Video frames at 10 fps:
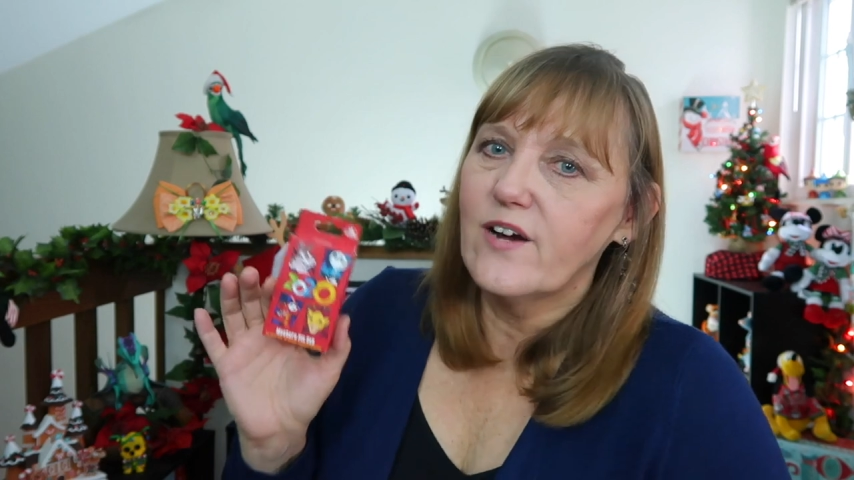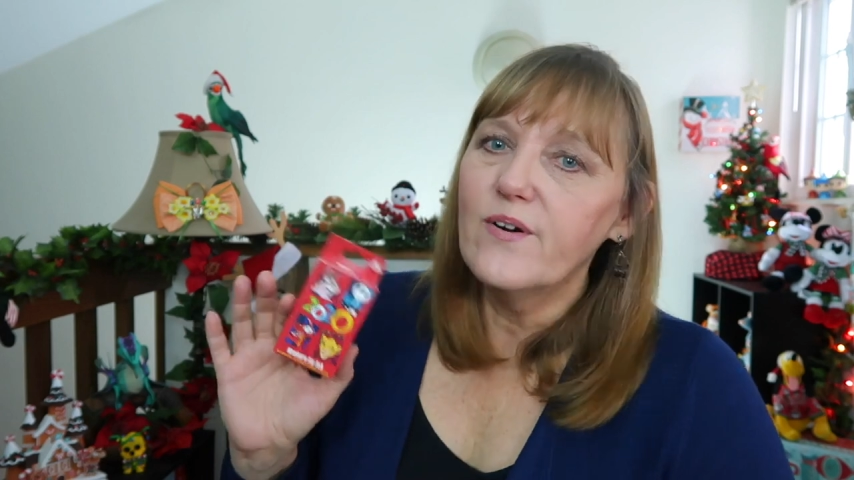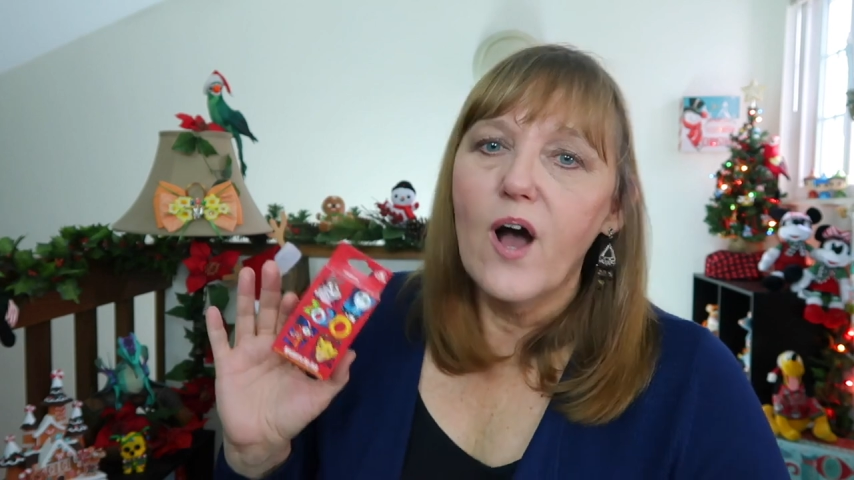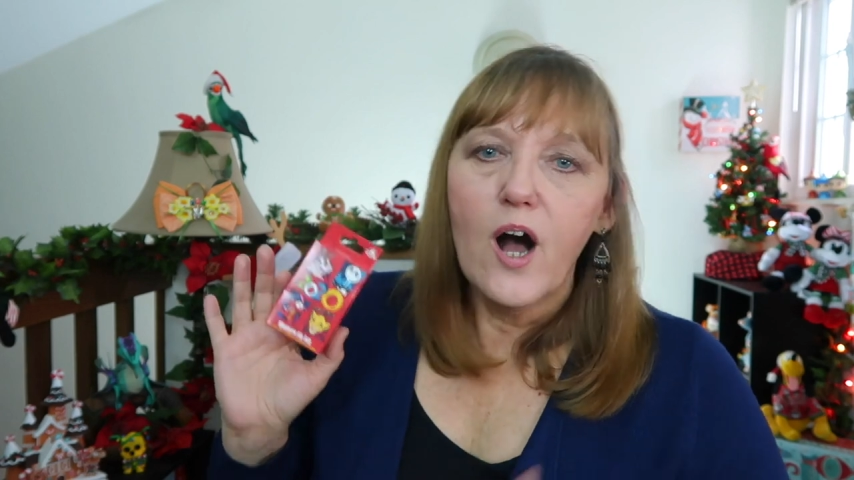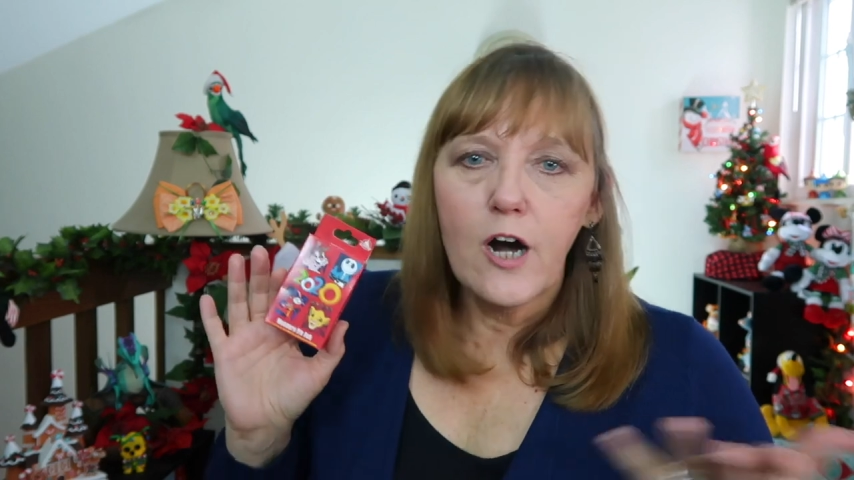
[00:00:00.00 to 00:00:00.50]

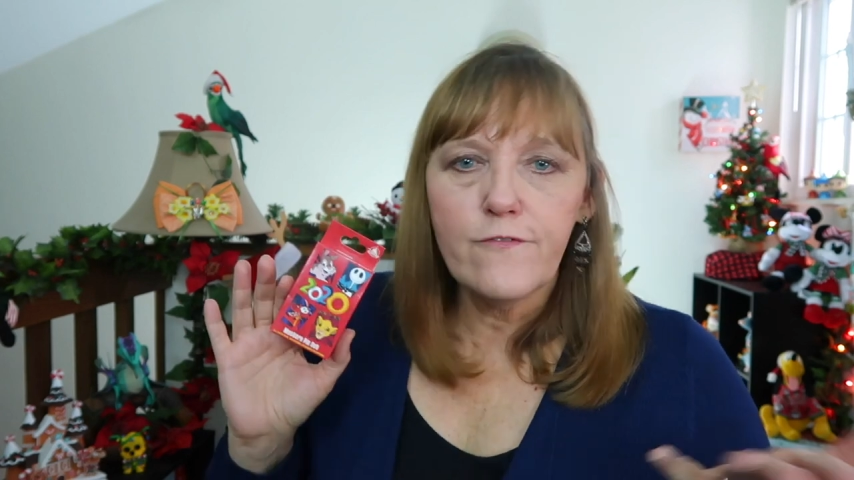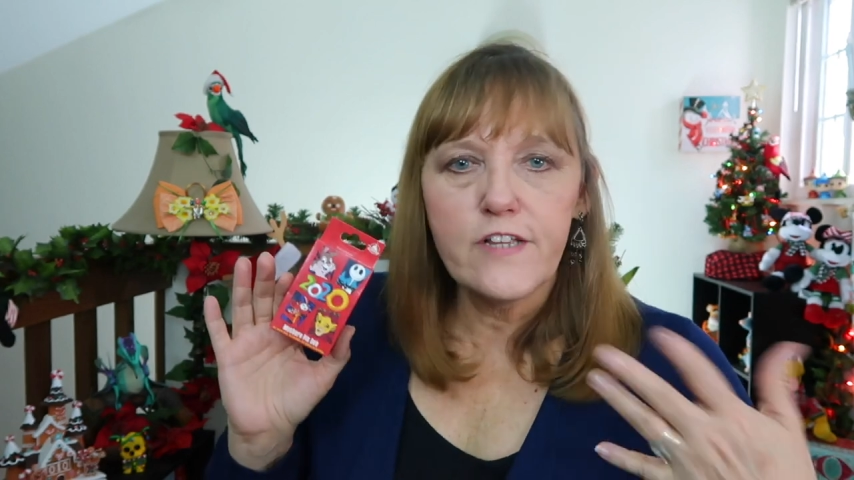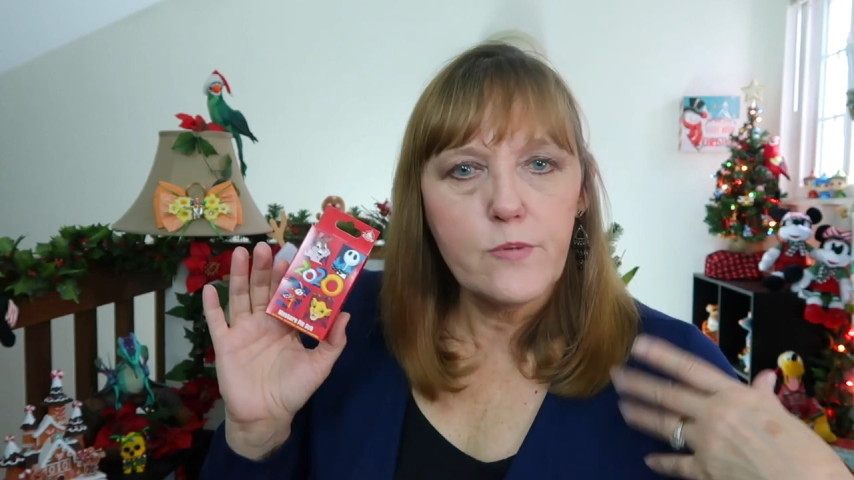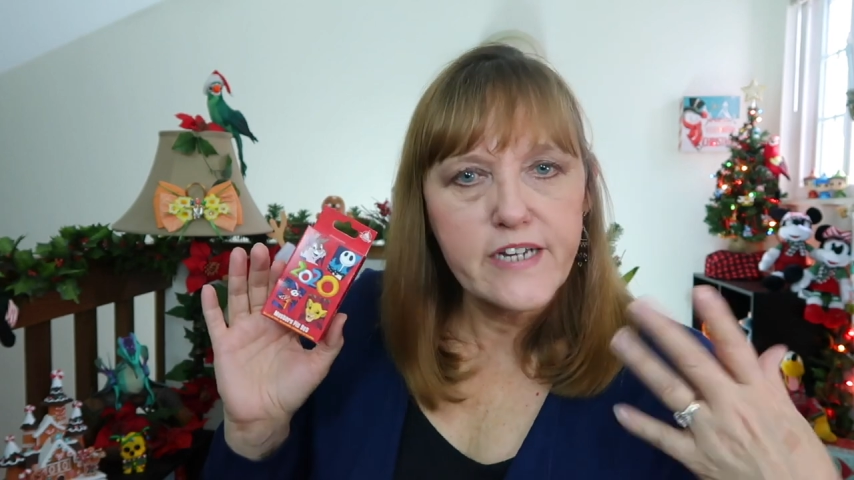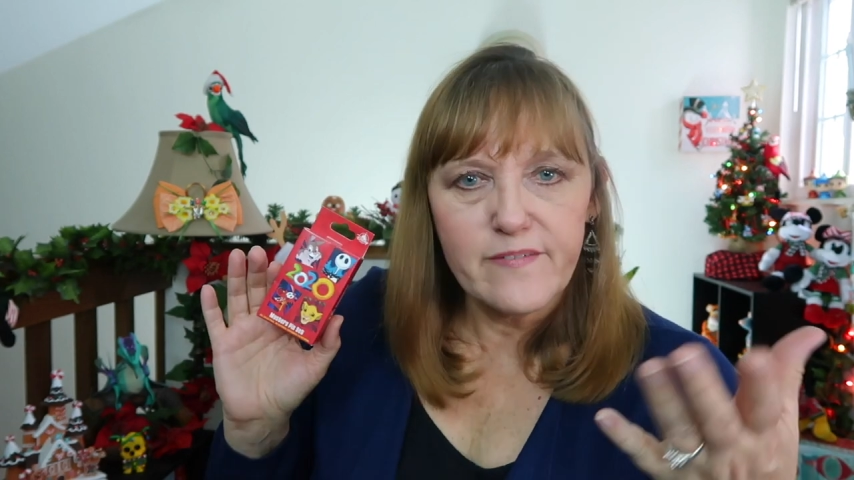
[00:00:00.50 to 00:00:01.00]
so
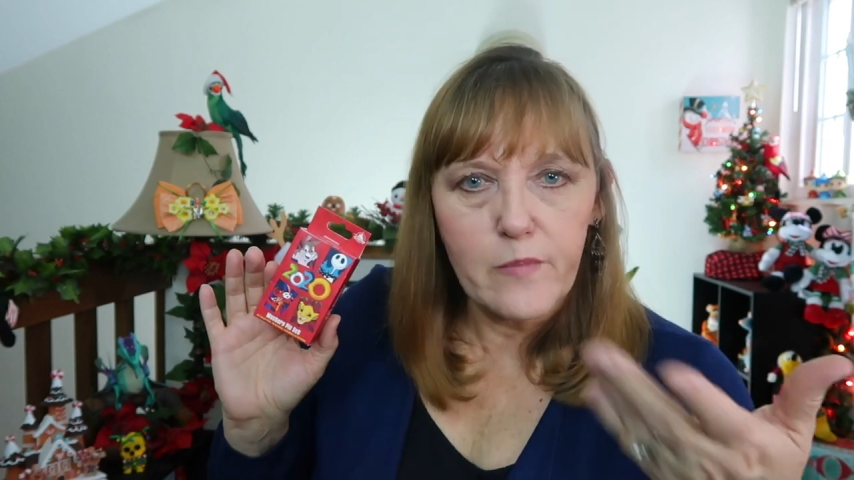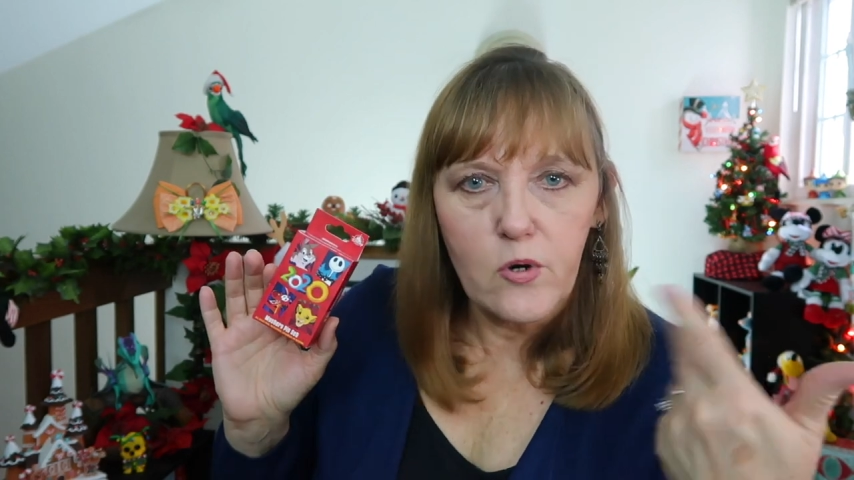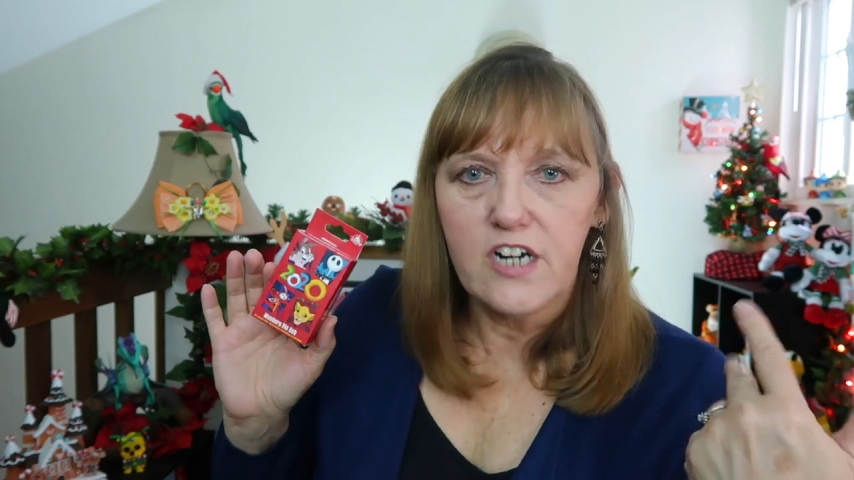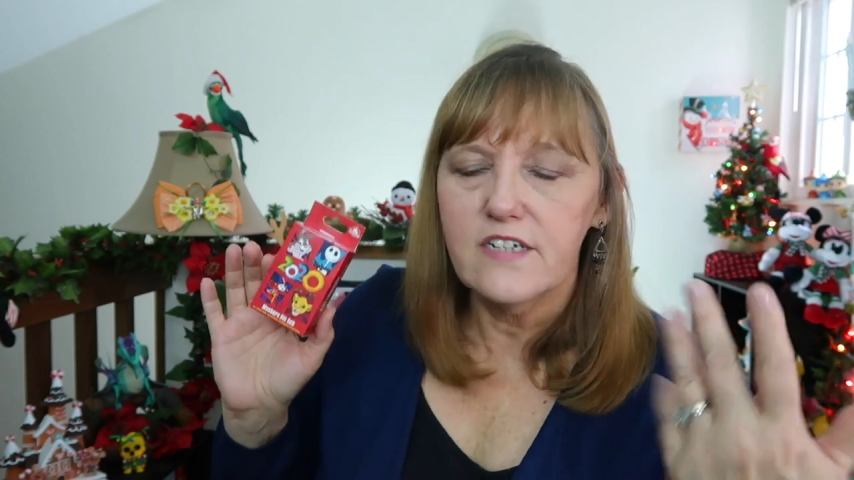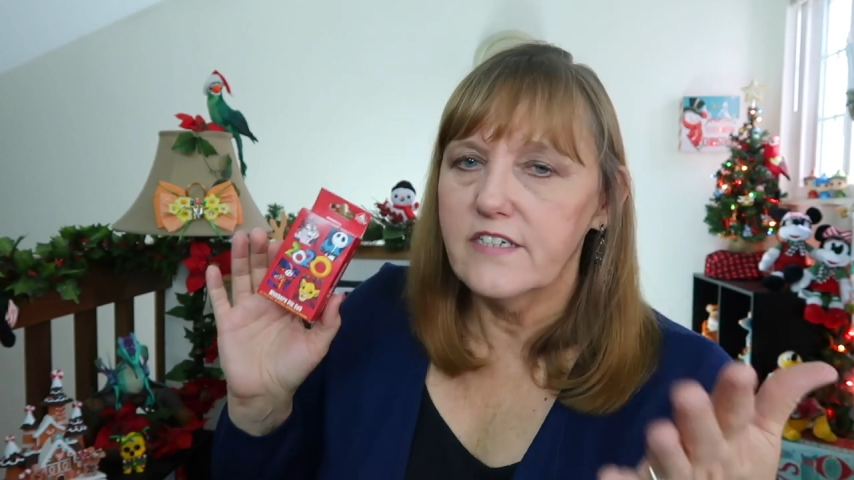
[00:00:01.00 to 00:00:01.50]
hopefully we'll get
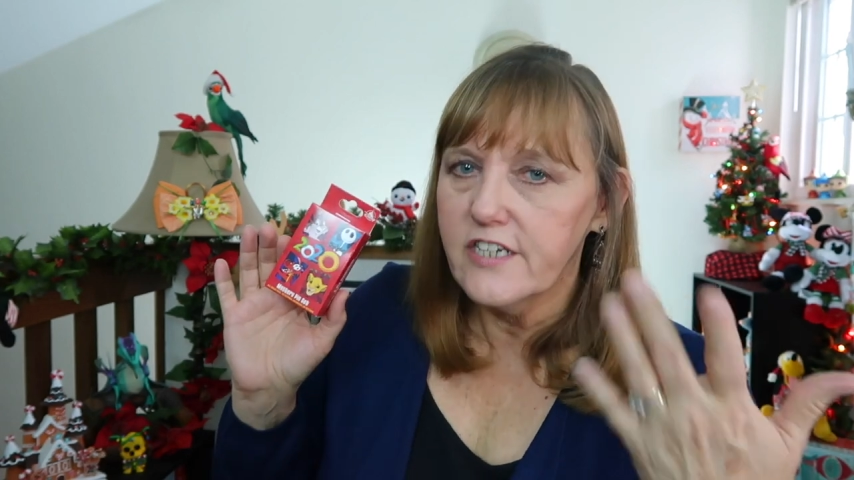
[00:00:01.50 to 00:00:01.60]
more,